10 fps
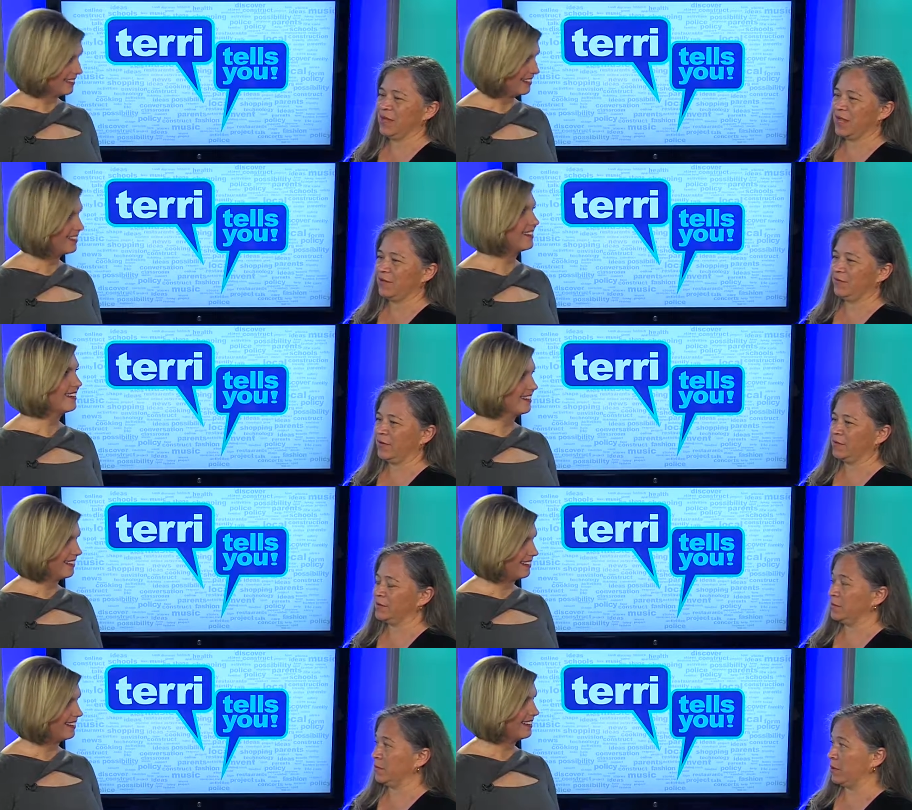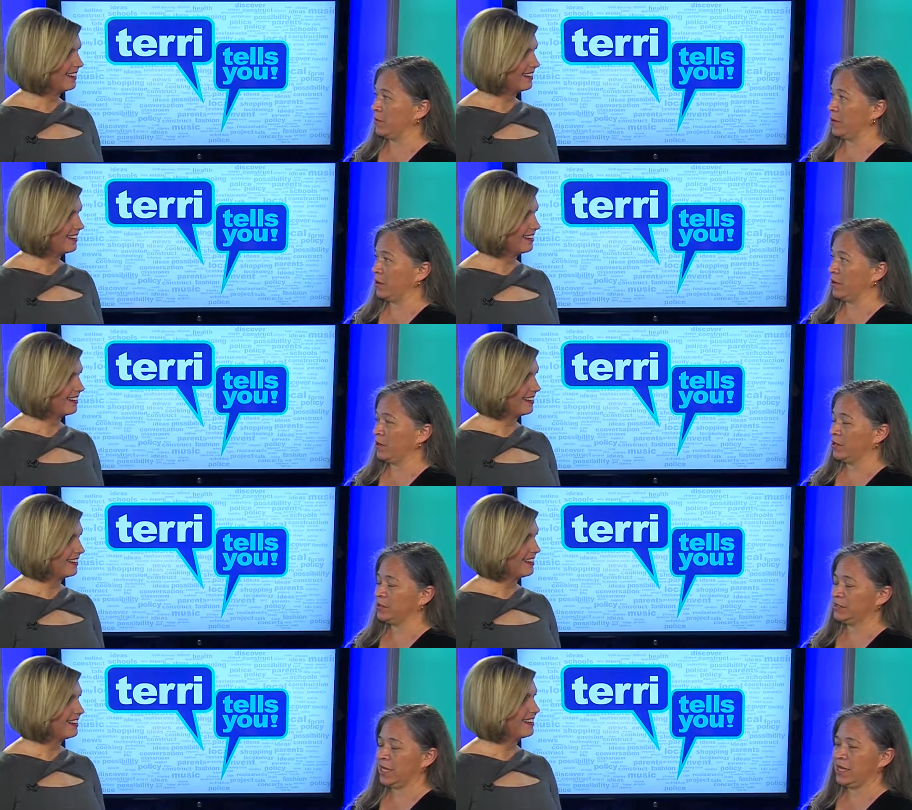Speaker 1: have um, some, a burger
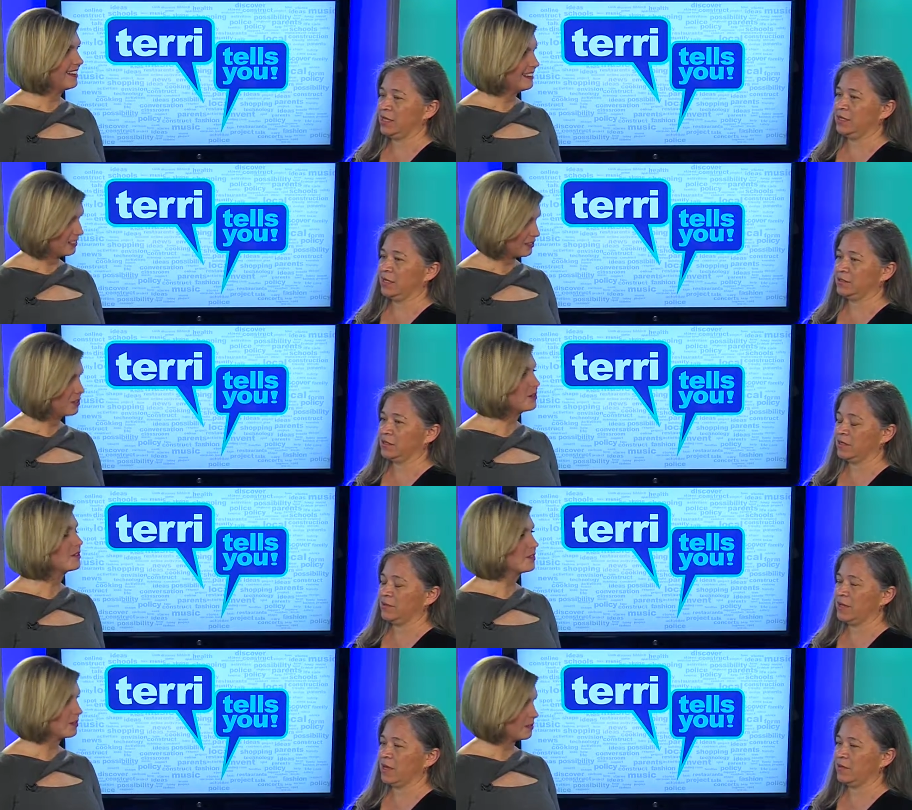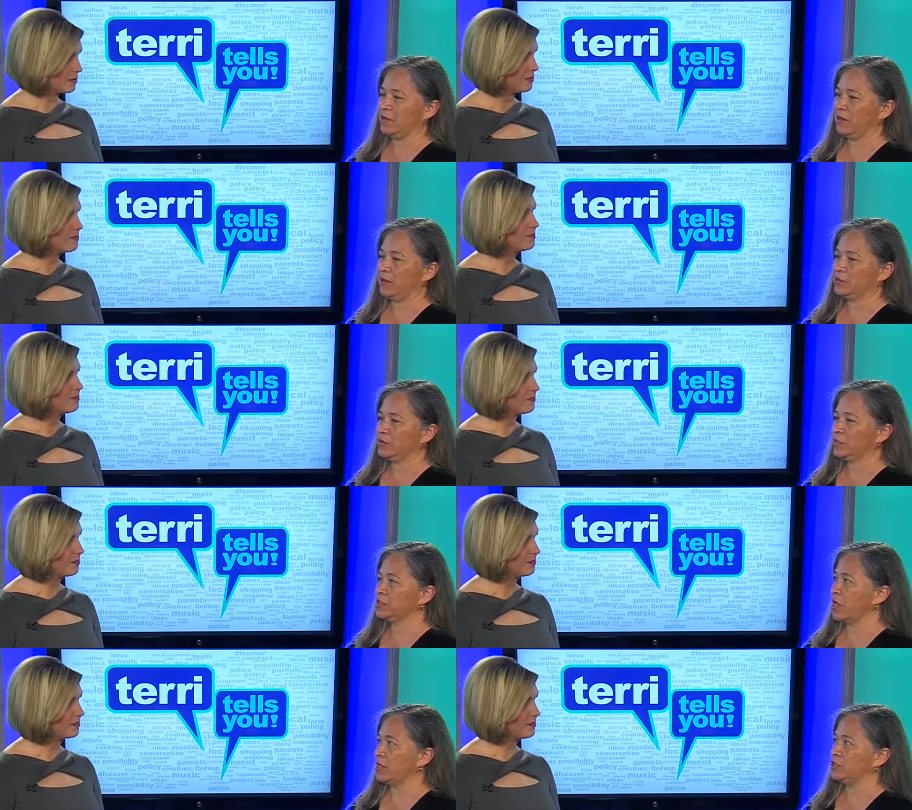stand that's going to be out there. So it's
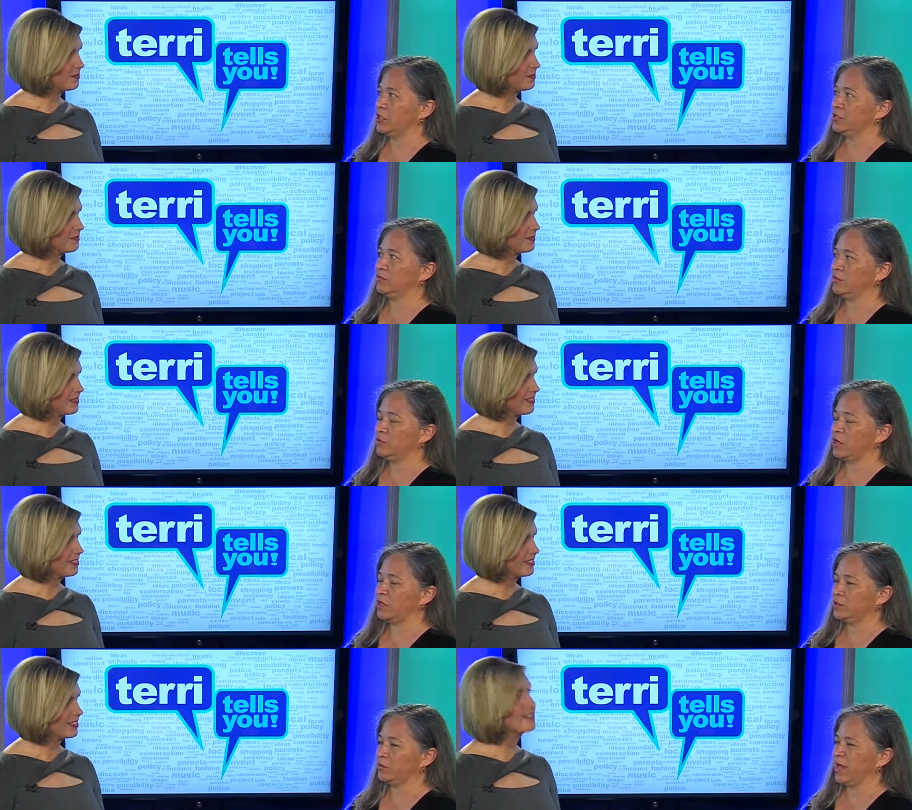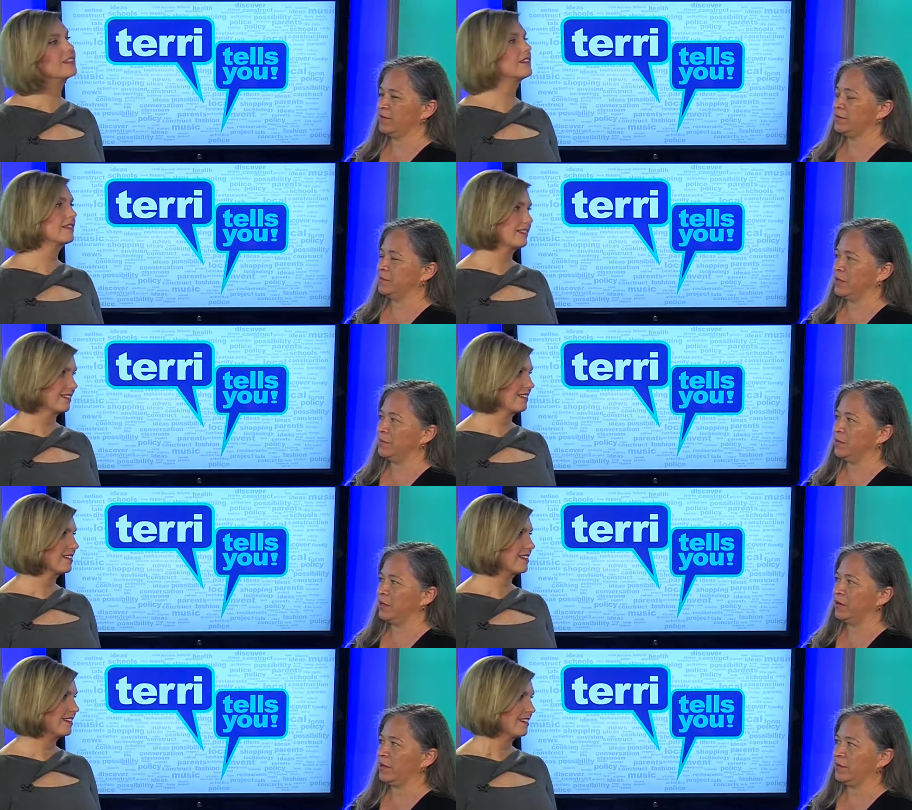not just food trucks. We have some people that
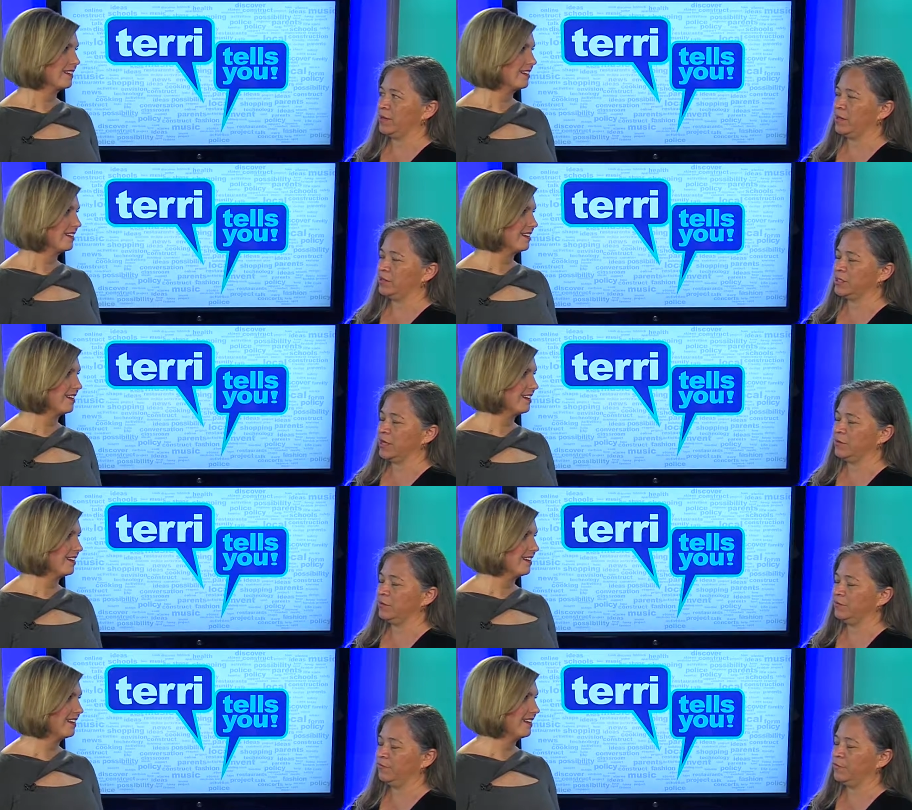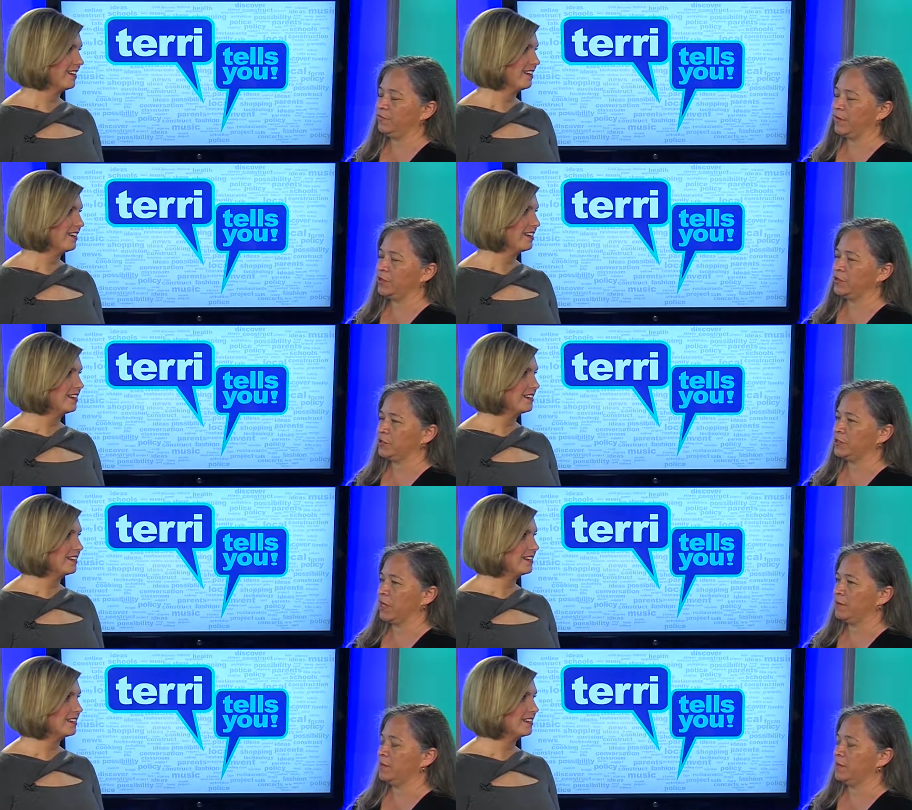are going to be on table, food vendor type.